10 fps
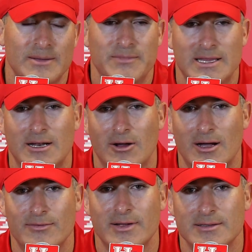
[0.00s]
And then our
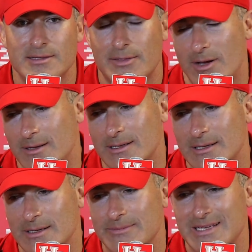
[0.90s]
offense, I thought,
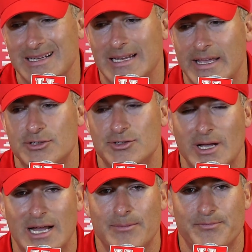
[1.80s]
did a nice
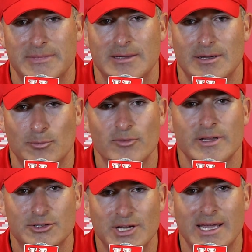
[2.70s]
job
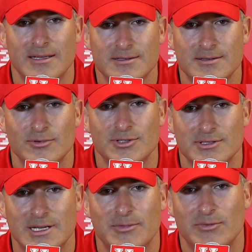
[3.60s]
moving the chains, which is
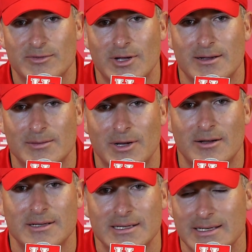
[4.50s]
something we've talked
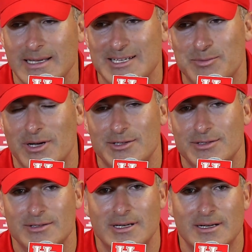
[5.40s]
about as
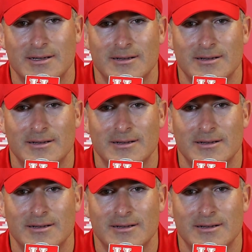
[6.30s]
much uh,